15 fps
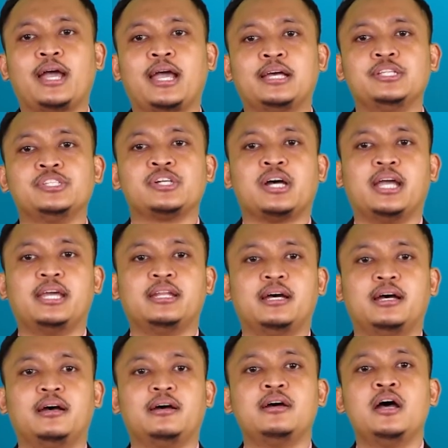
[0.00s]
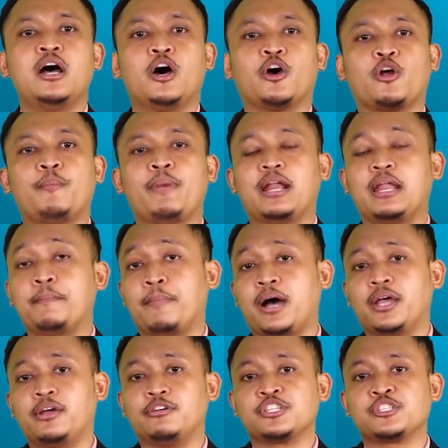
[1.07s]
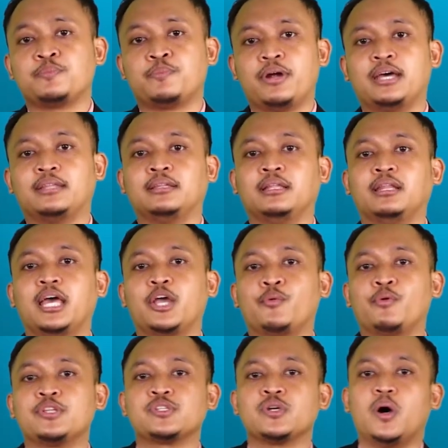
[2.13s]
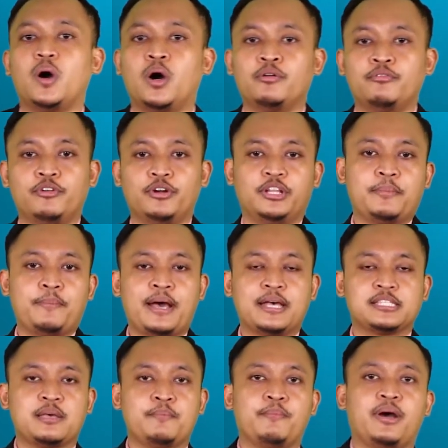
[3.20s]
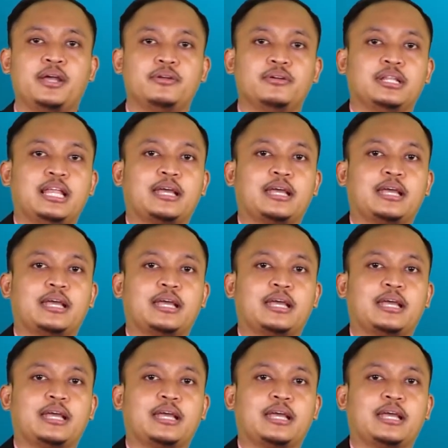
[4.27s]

Han China Roman Empire spread the language over the past empire.